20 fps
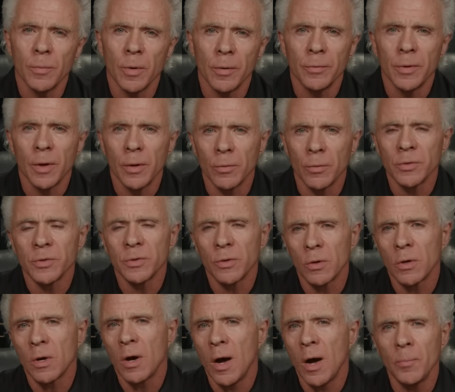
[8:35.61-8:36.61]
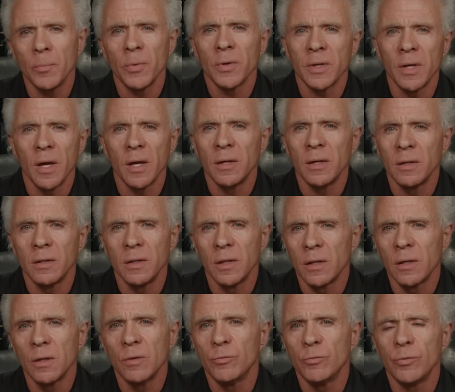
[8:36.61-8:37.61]
or they were so complicated they
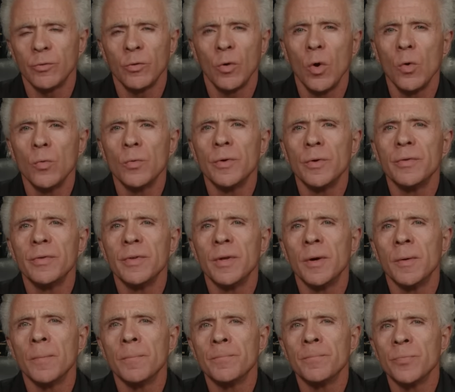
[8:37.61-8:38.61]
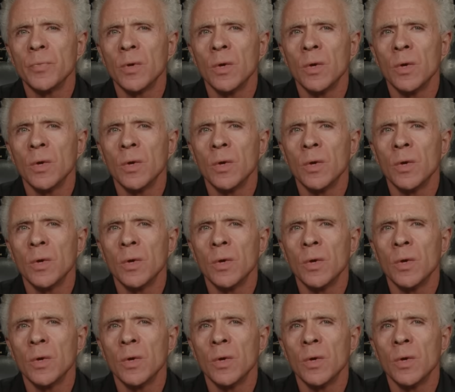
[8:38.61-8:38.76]
couldn't flow with them.